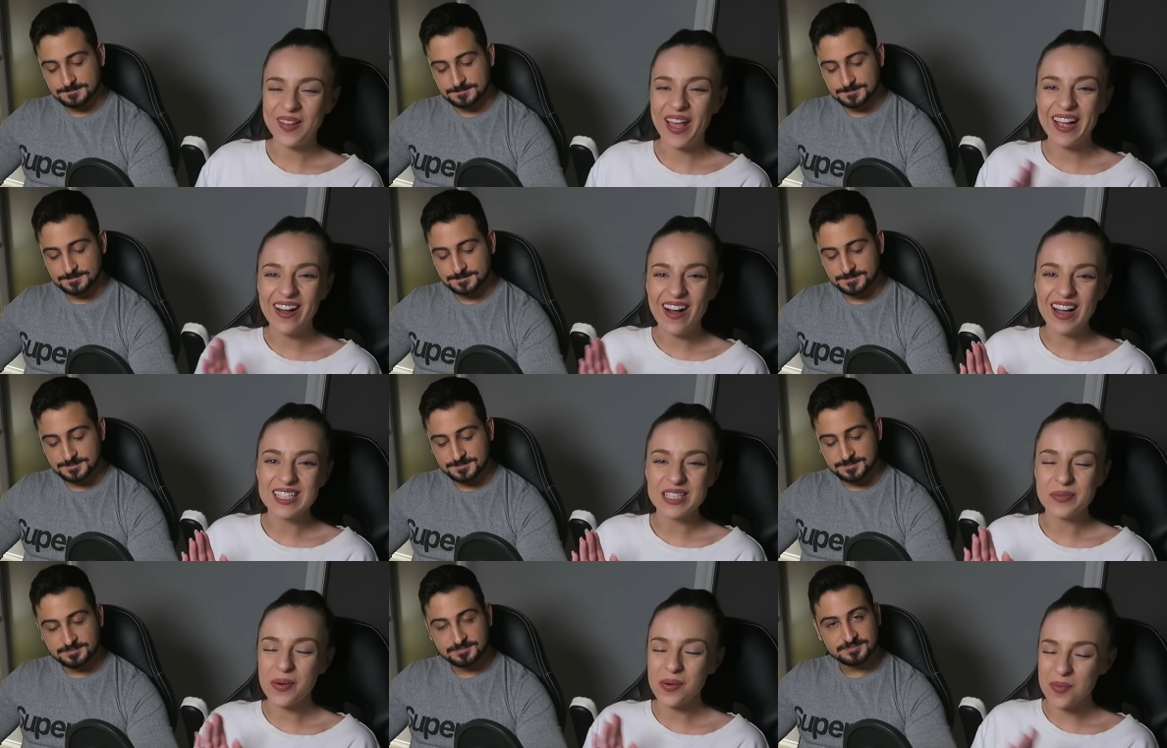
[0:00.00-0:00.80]
Speaker 1: Hey
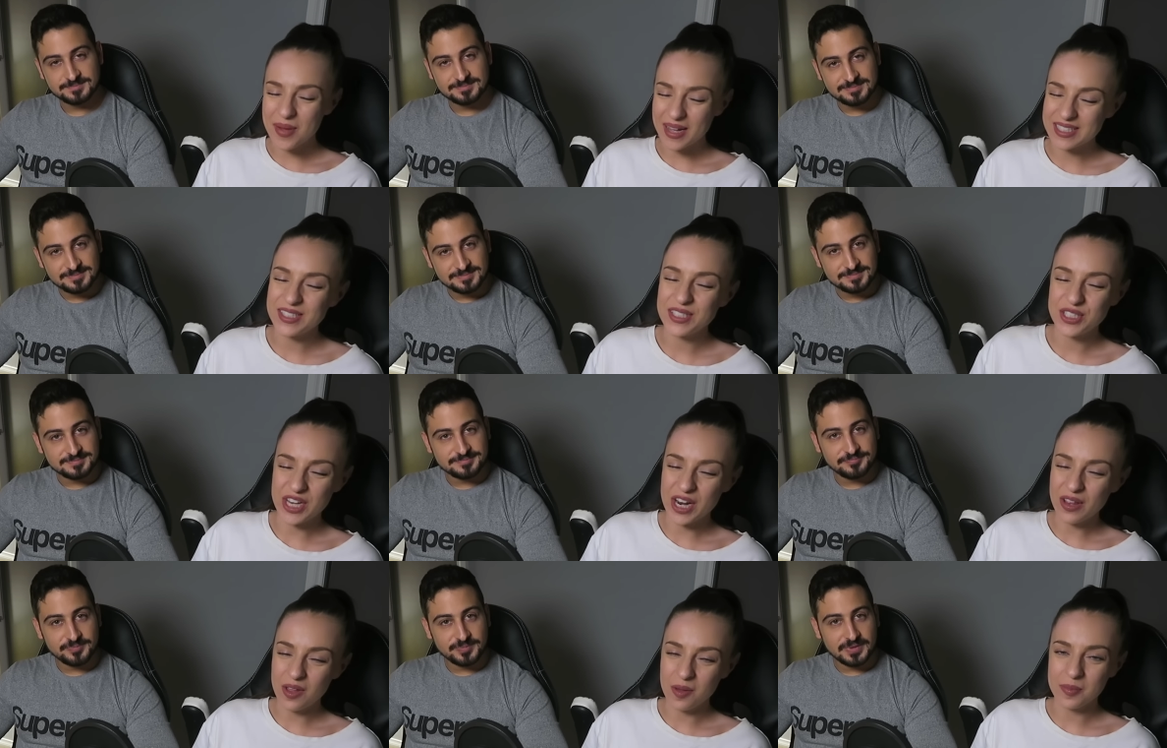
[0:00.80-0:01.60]
guys, welcome back to the
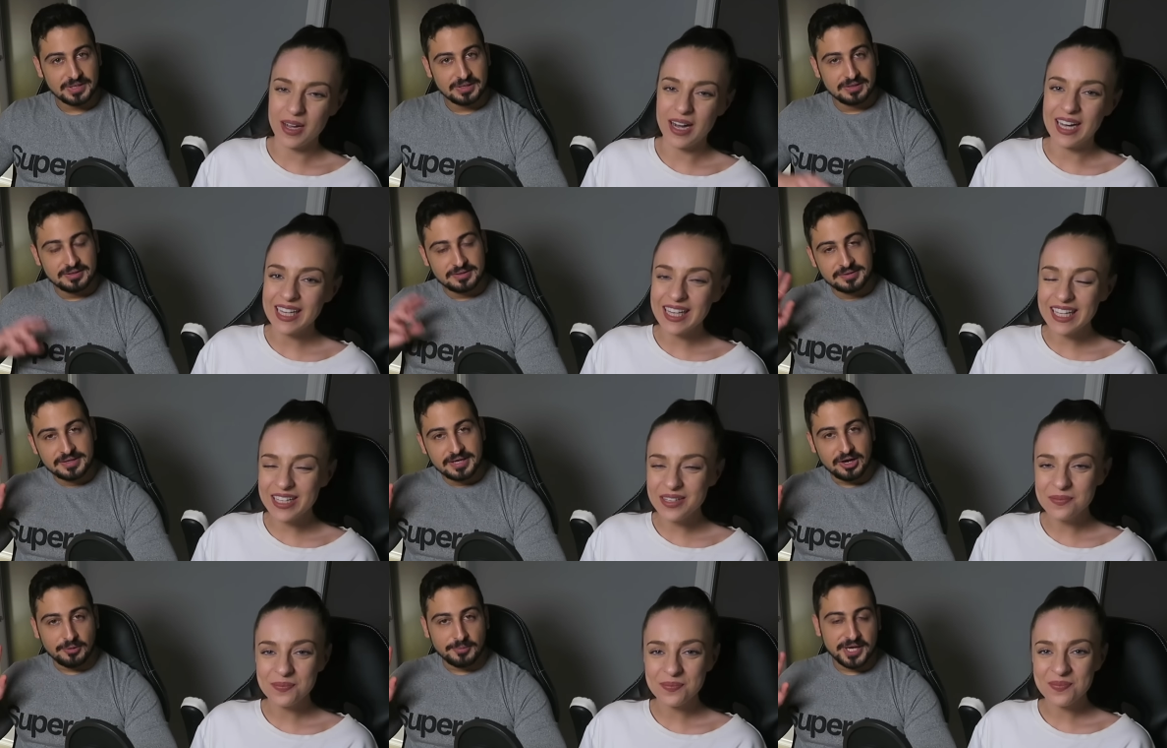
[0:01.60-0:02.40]
channel. I'm Carlie.
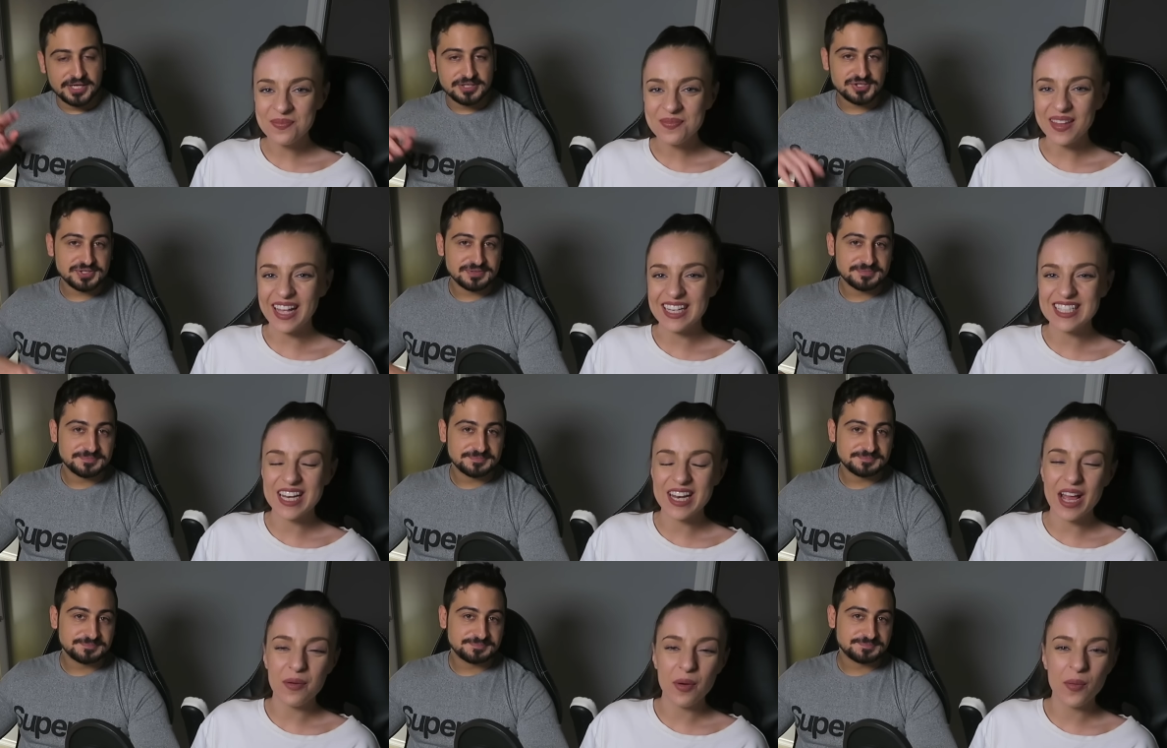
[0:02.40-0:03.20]
Speaker 2: And I'm Ange.
Speaker 1: And
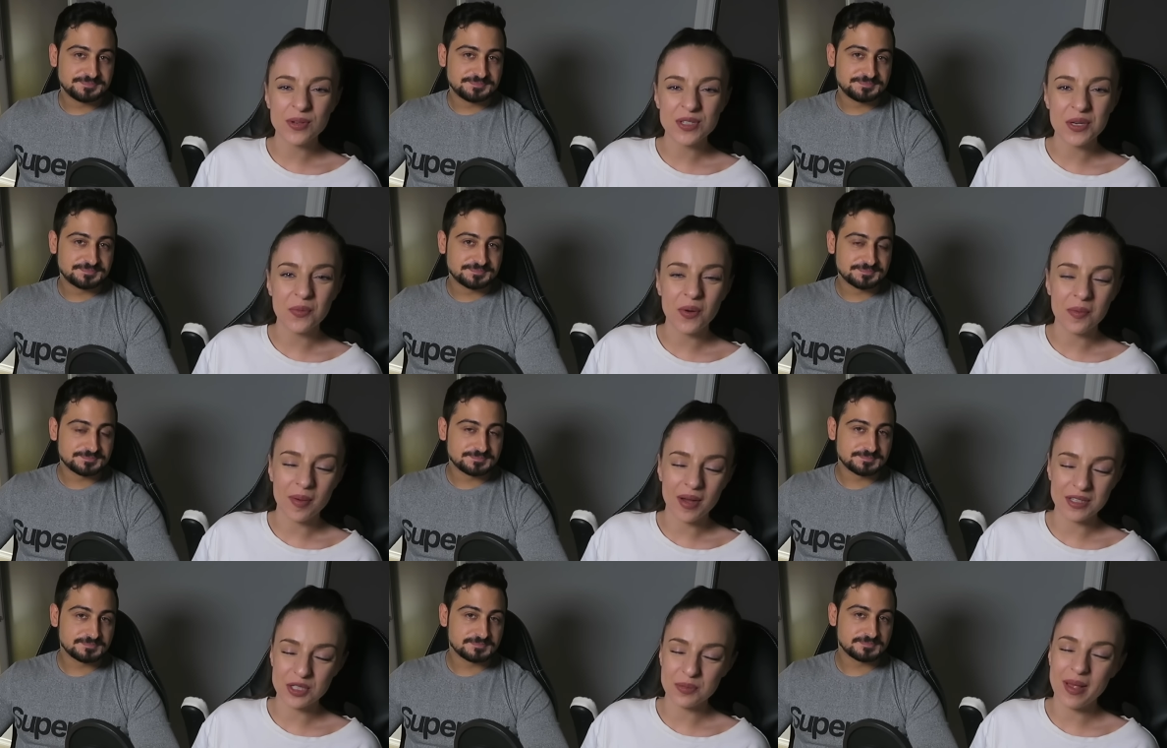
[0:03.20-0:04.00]
today we're watching One
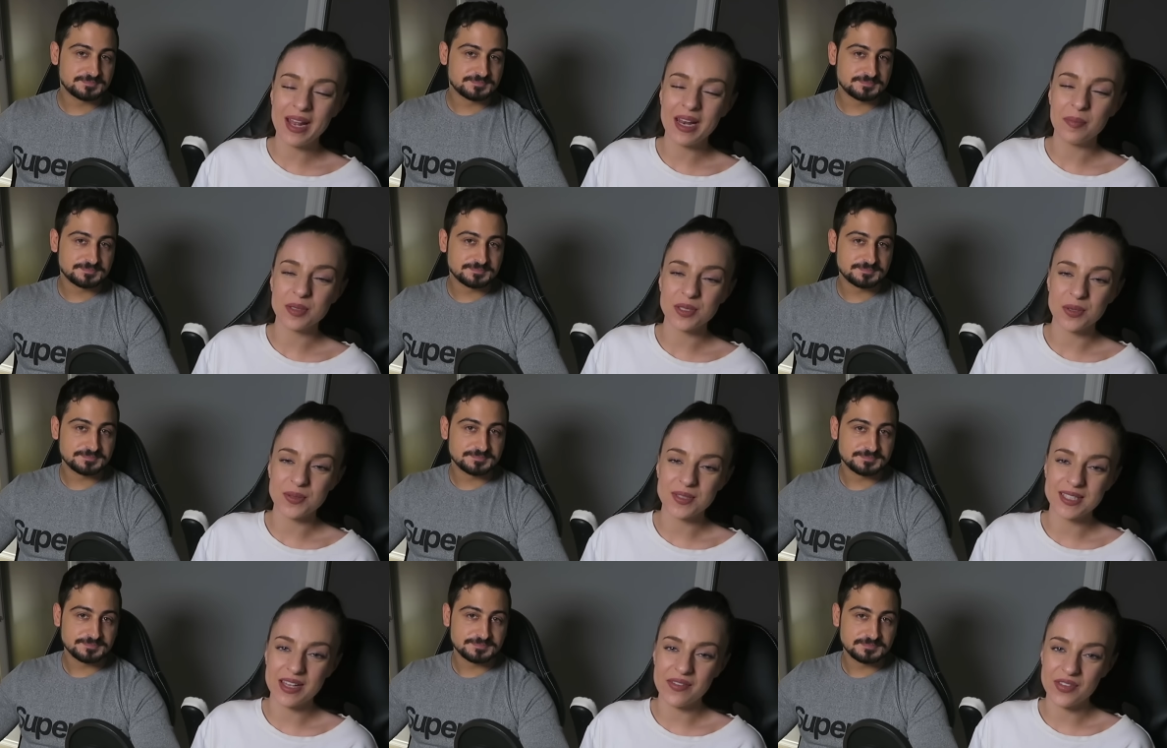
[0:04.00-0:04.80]
Punch Man
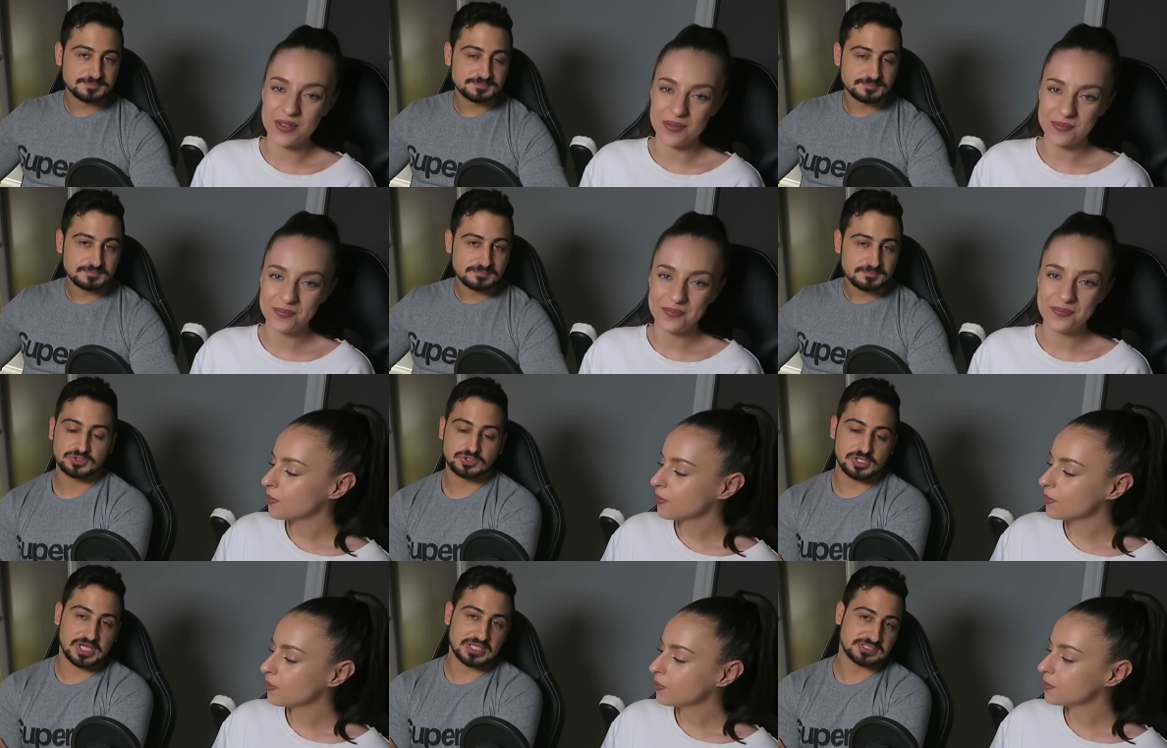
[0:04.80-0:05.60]
episode seven.
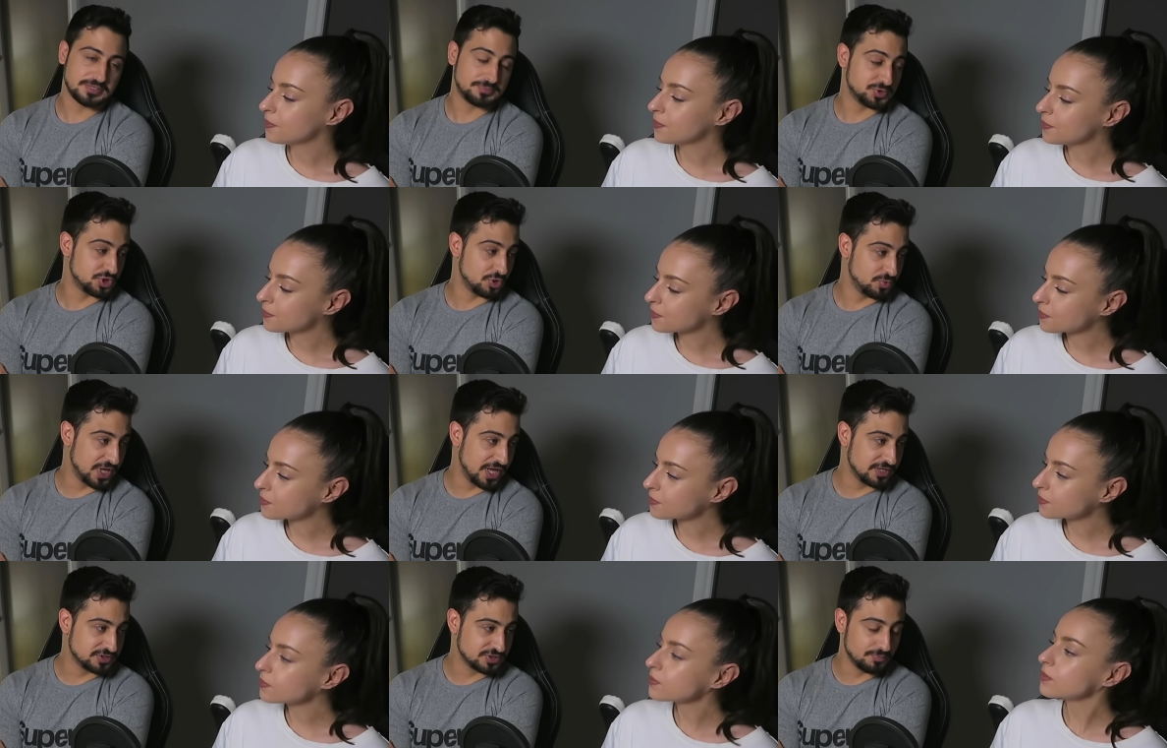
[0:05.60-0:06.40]
Speaker 2: So last episode we
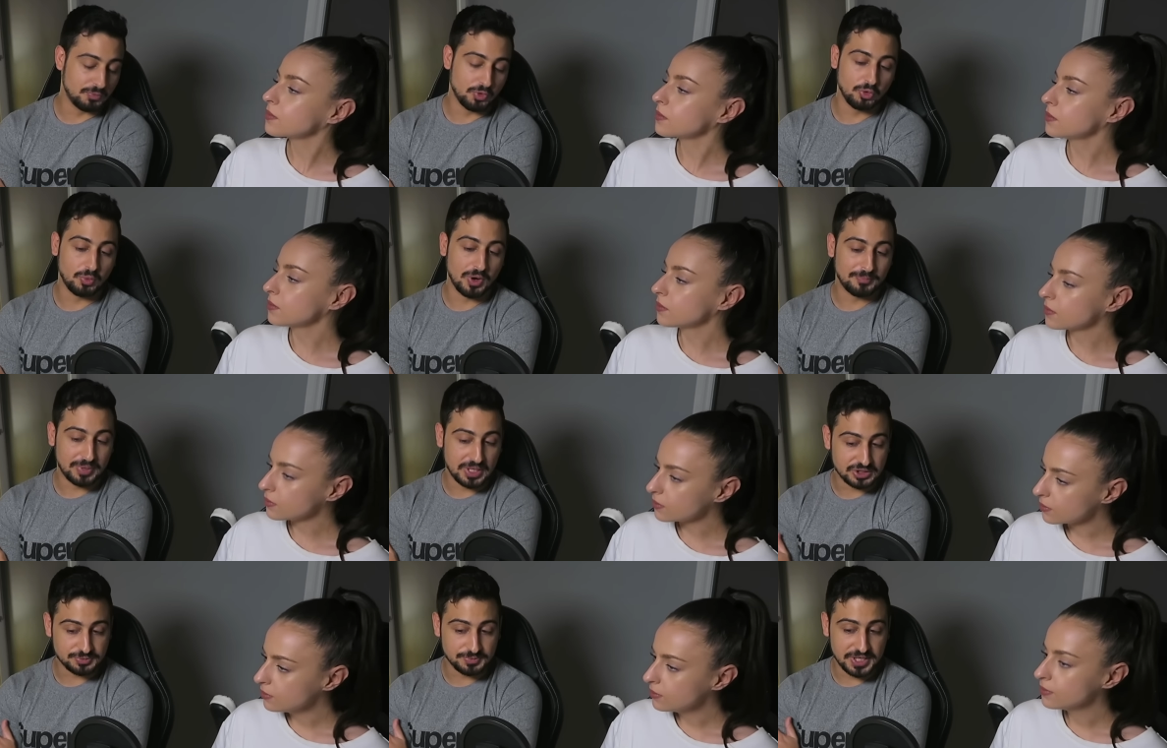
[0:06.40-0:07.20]
had some more One
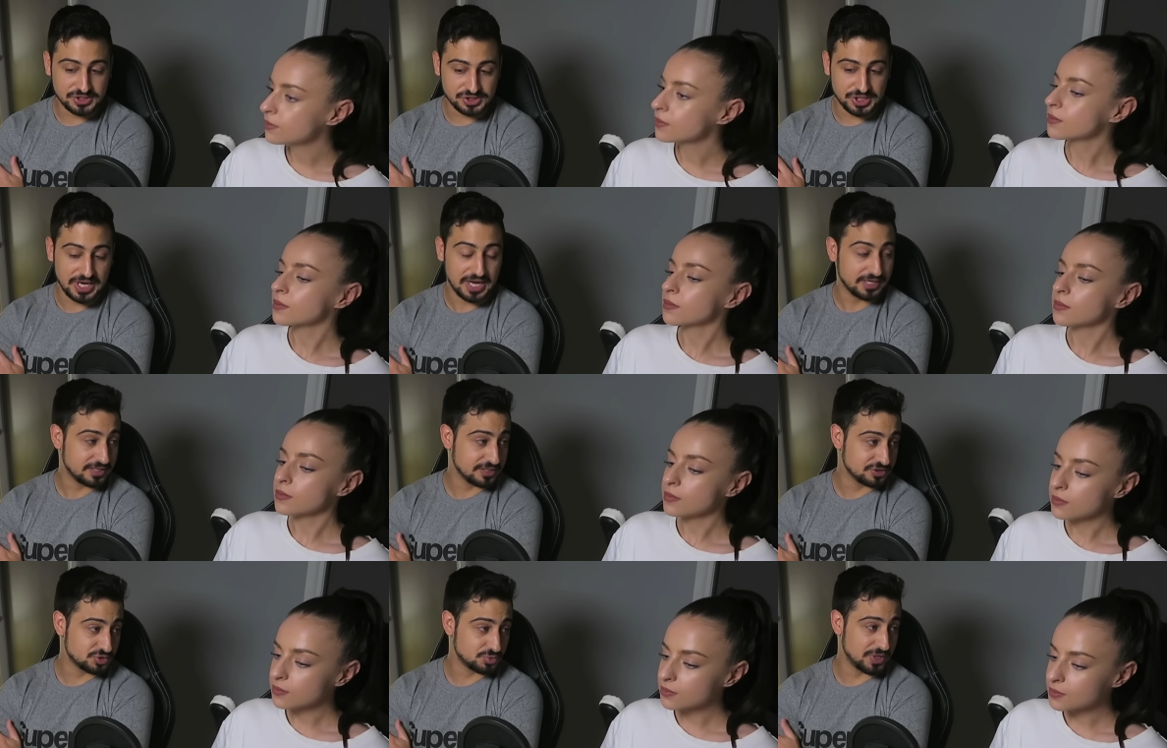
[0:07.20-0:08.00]
Punch Man
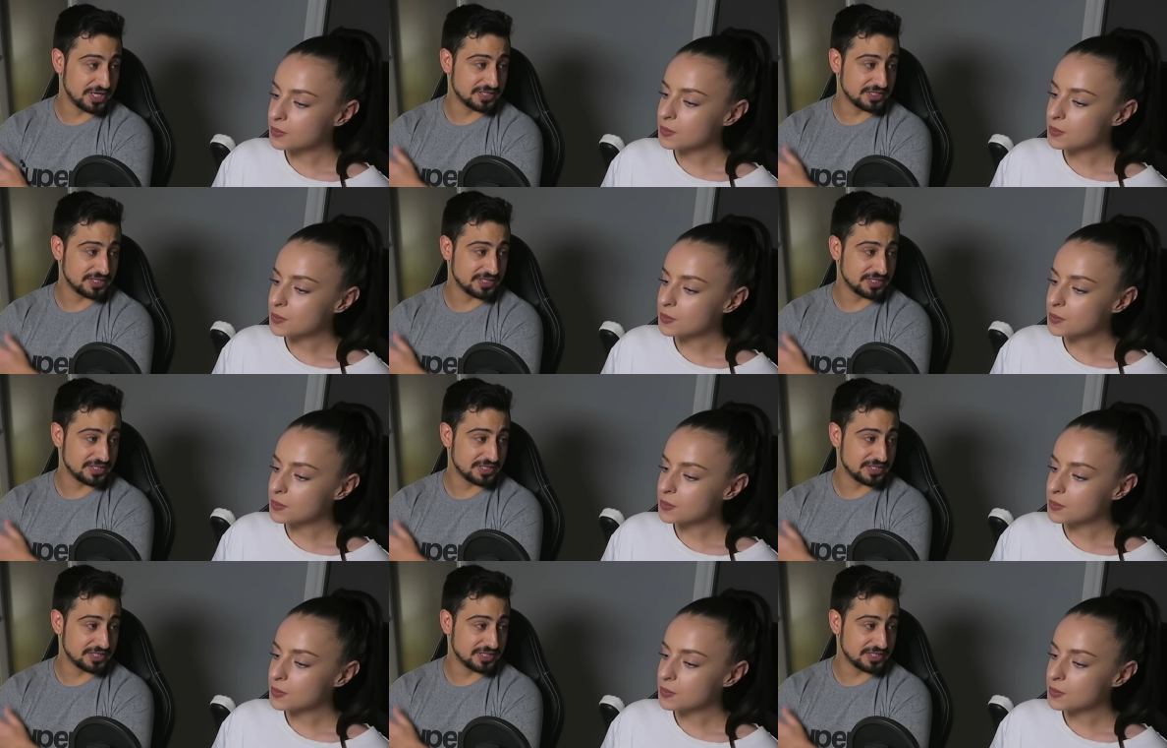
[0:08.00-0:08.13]
shenanigans. We